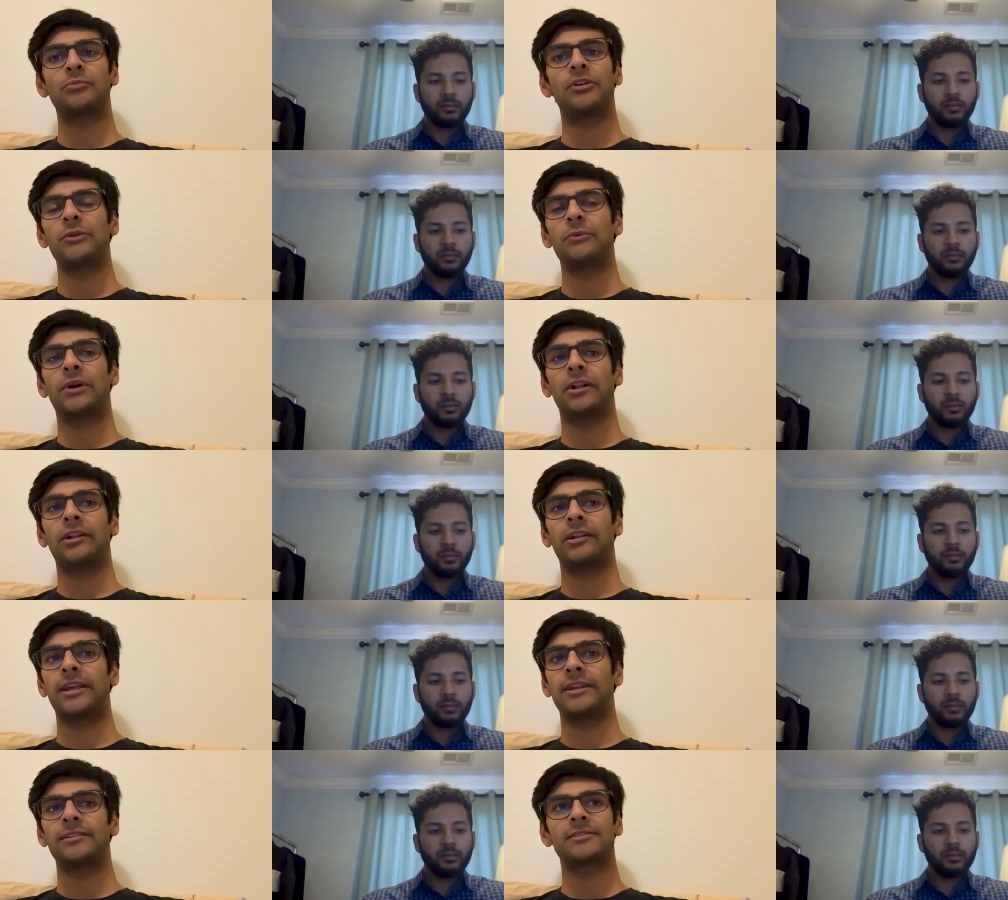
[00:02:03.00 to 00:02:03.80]
Speaker 1: pretty well.
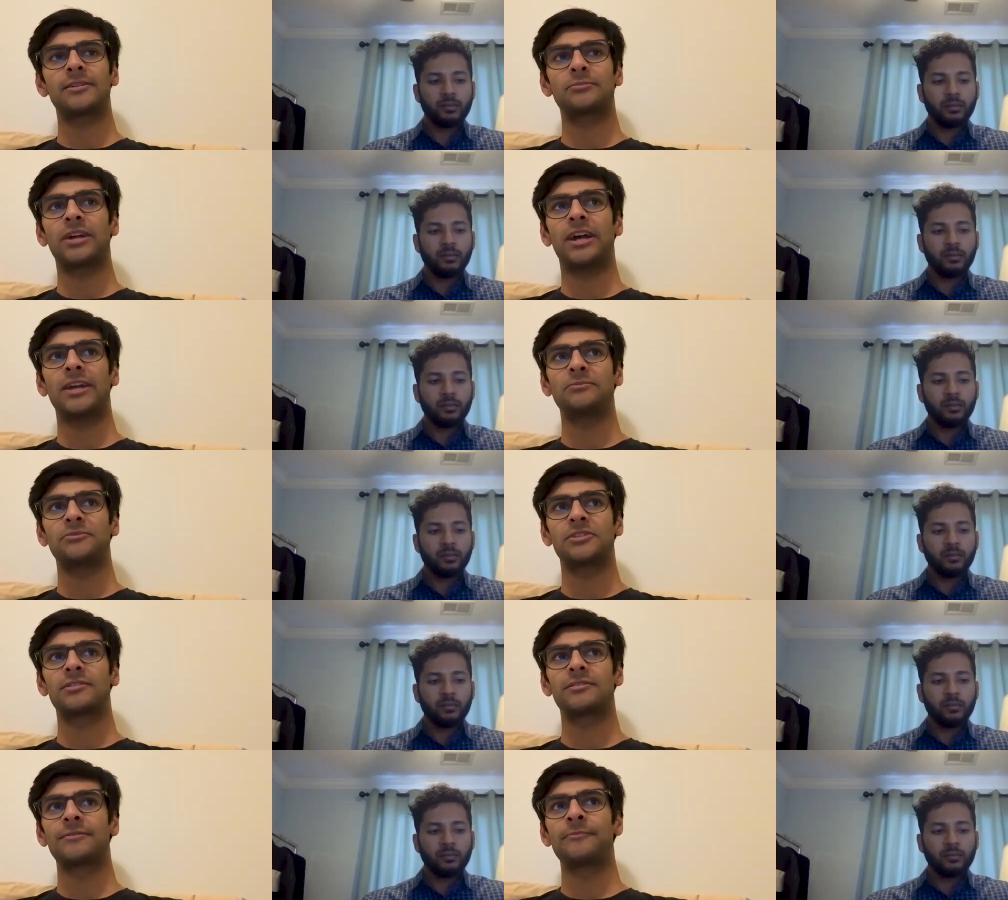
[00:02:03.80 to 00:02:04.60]
Like
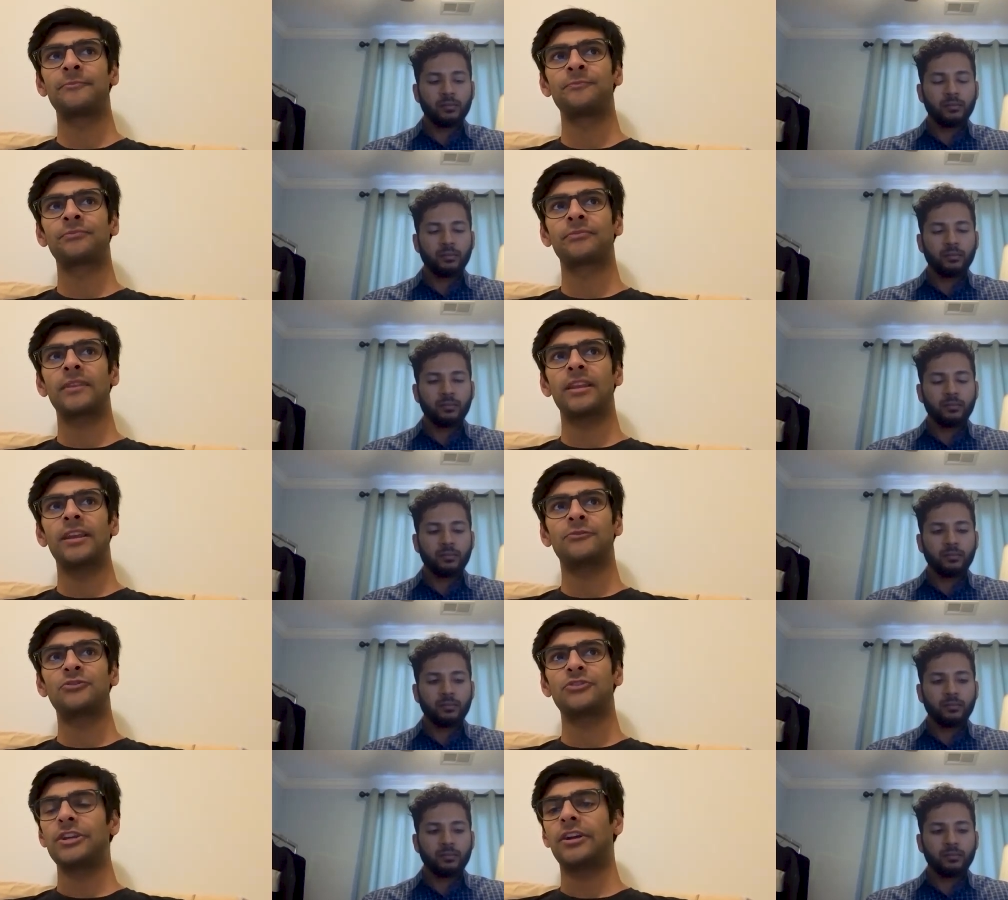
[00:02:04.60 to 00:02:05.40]
sometimes if
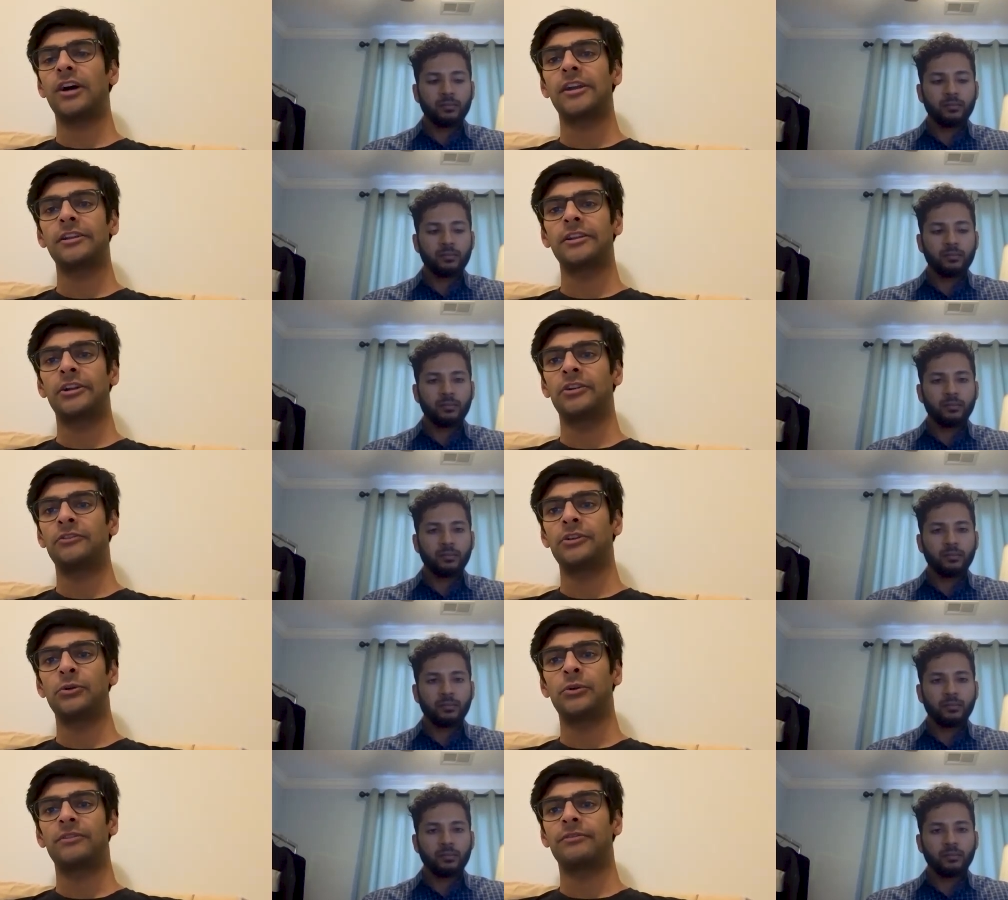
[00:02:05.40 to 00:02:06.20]
she got an
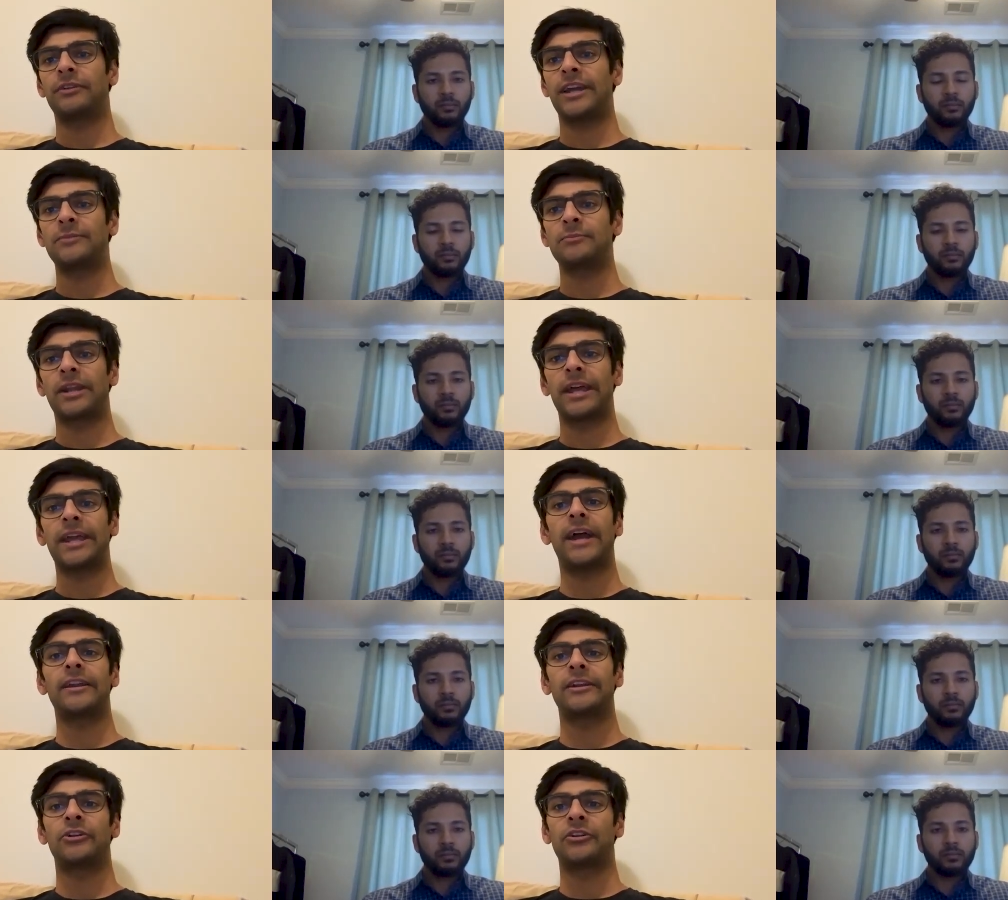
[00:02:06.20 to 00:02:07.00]
interview invite, but I
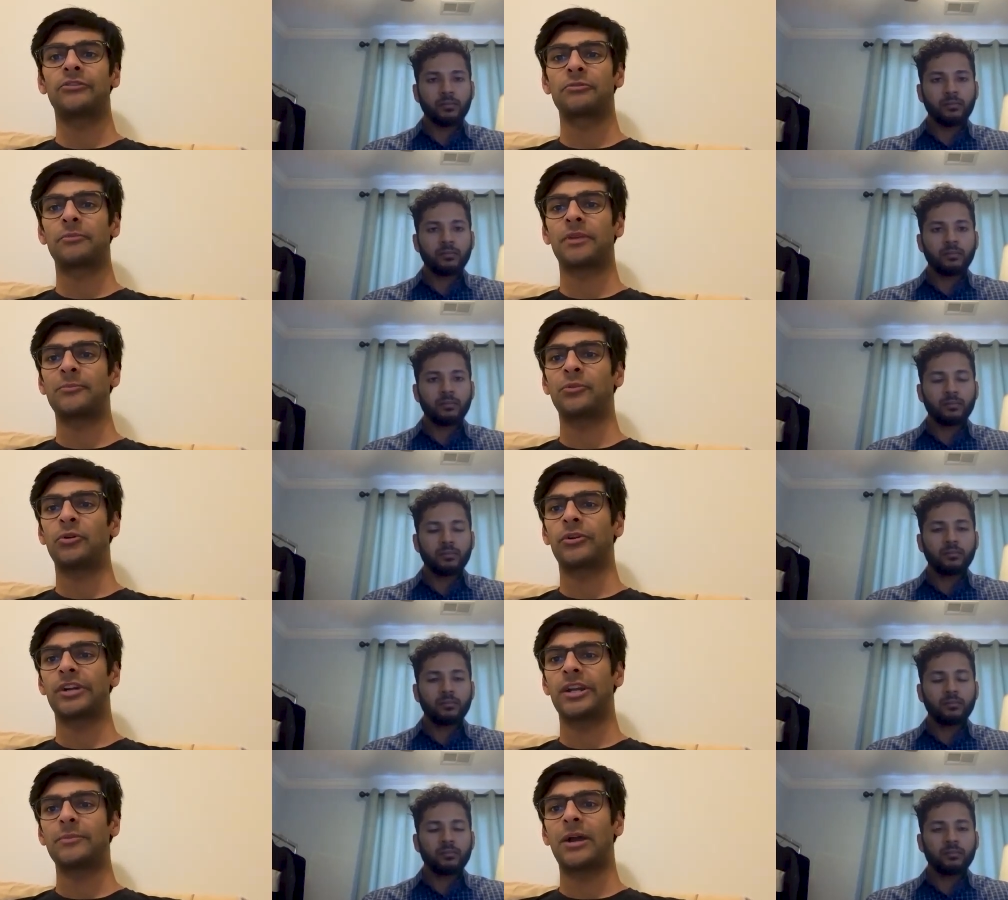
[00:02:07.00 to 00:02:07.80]
hadn't heard from that
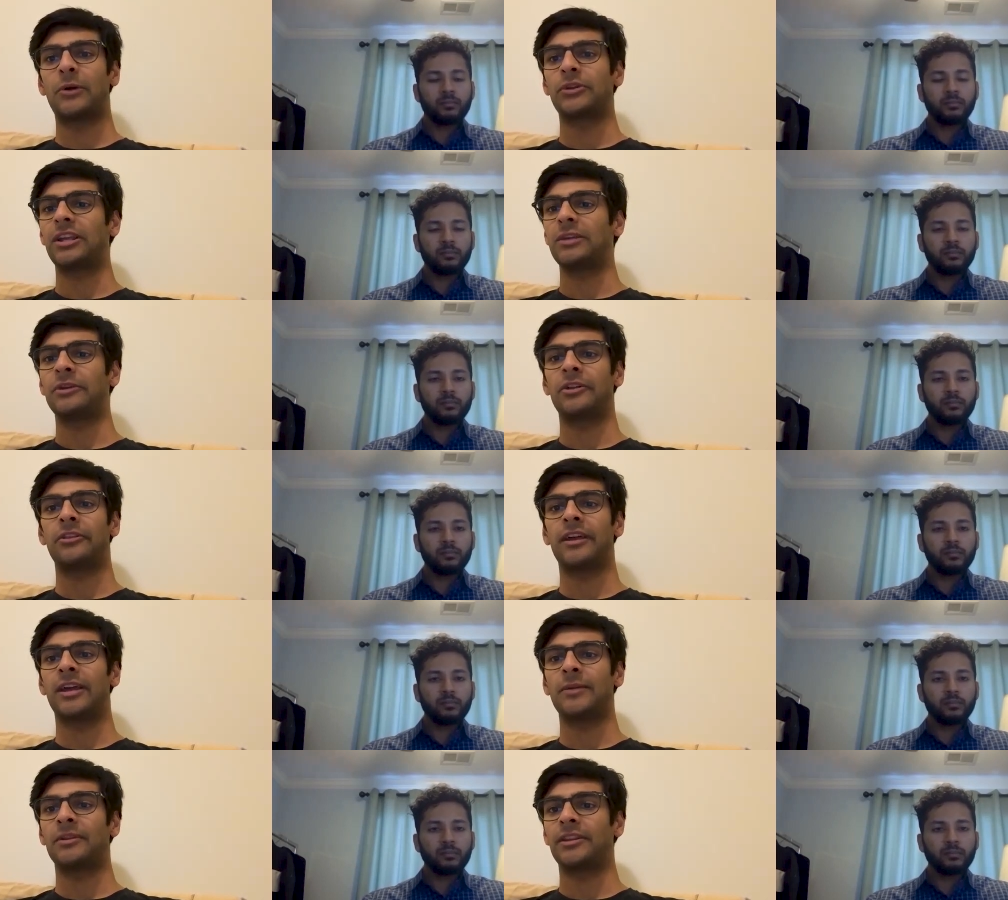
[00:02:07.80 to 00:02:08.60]
program, I would email
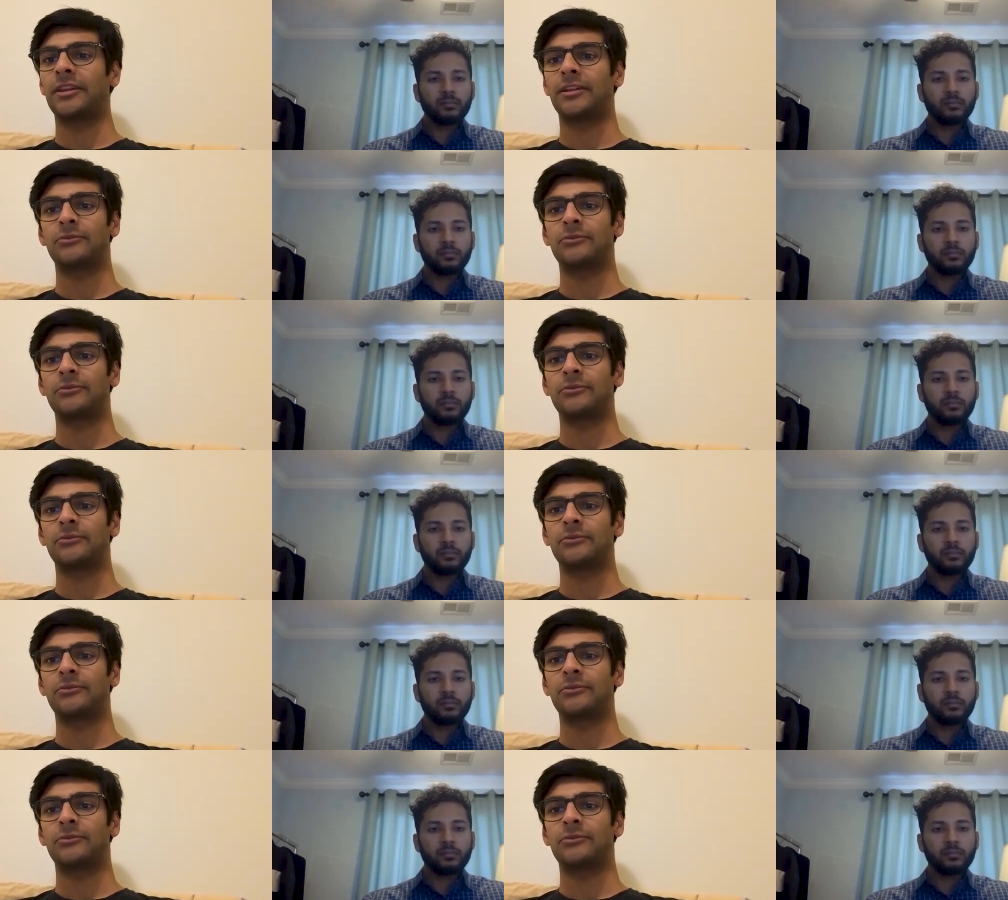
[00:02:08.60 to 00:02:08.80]
them. And then